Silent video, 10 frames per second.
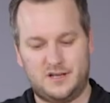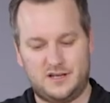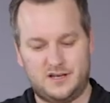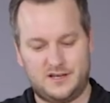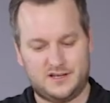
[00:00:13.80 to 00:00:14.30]

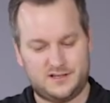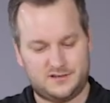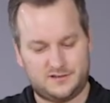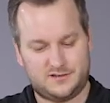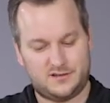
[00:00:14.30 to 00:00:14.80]
And
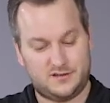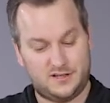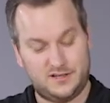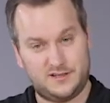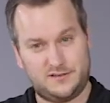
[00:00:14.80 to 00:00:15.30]

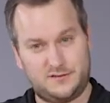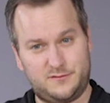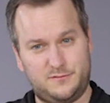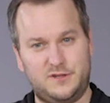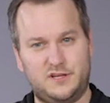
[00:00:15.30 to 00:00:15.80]
in this
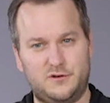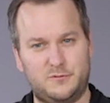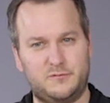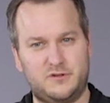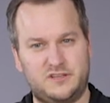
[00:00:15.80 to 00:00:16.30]
video
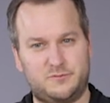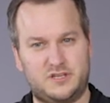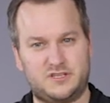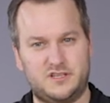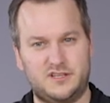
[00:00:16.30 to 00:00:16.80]
we will
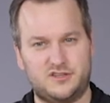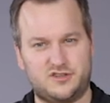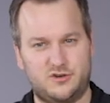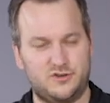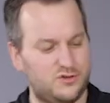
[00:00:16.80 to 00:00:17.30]
especially
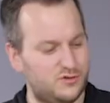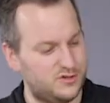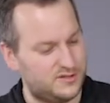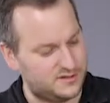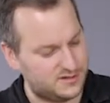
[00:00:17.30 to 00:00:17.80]
show you
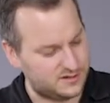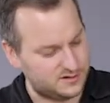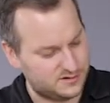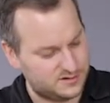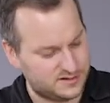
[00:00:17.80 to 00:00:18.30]
the
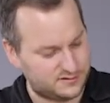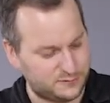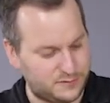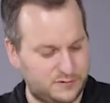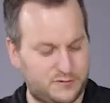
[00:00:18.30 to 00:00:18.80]
Testo
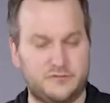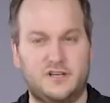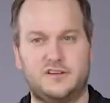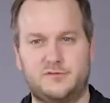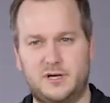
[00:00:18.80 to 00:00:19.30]

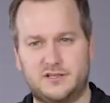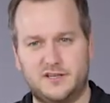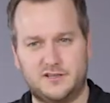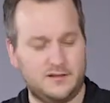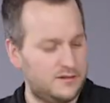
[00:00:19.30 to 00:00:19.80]
550i Smart
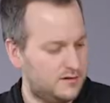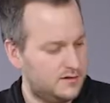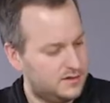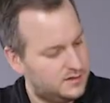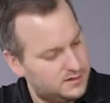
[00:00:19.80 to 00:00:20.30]
Kit.
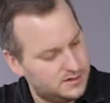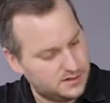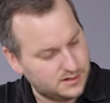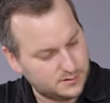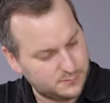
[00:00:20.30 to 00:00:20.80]

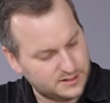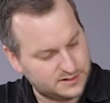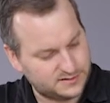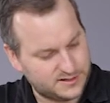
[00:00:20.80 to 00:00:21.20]
In this